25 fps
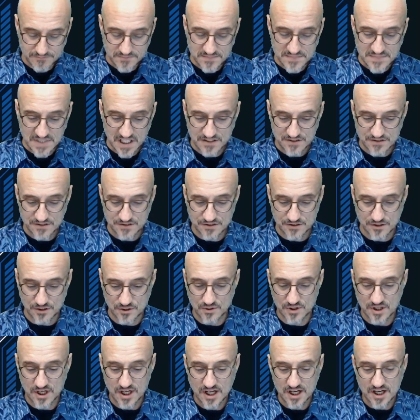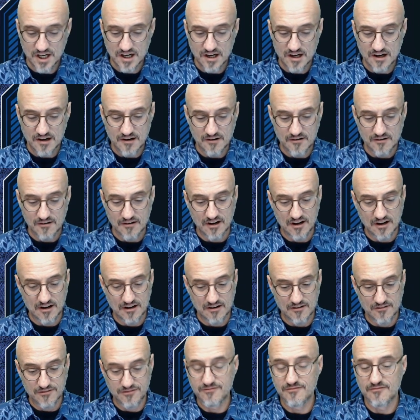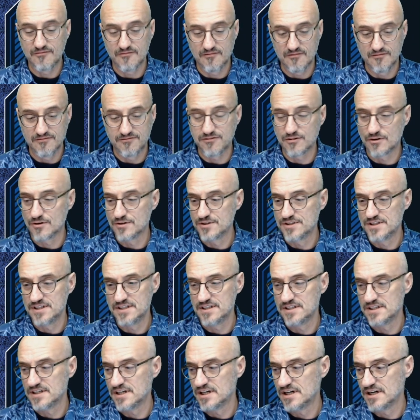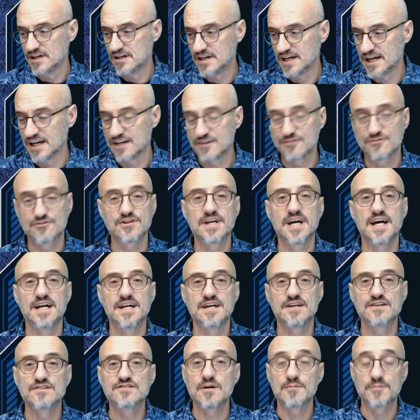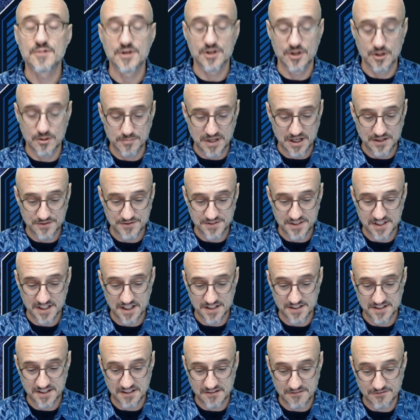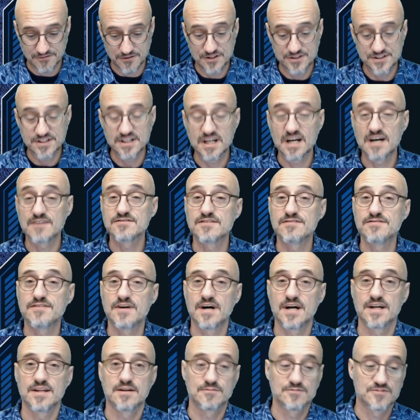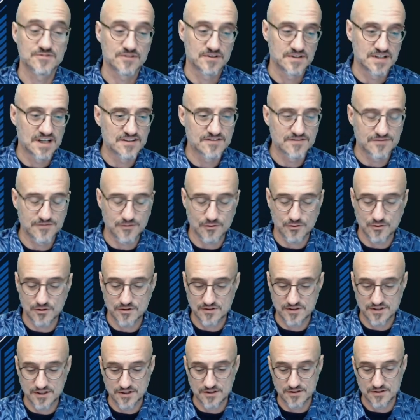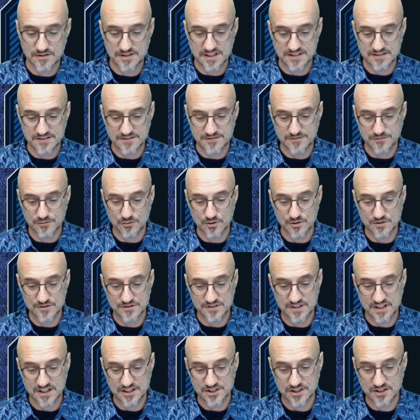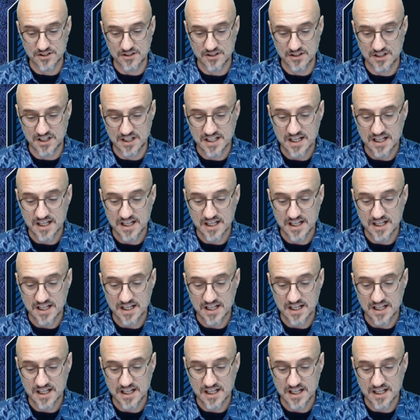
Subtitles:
So for the extricating somebody or bounty hunting, first you have to find them. So that's that's a 4-section clock.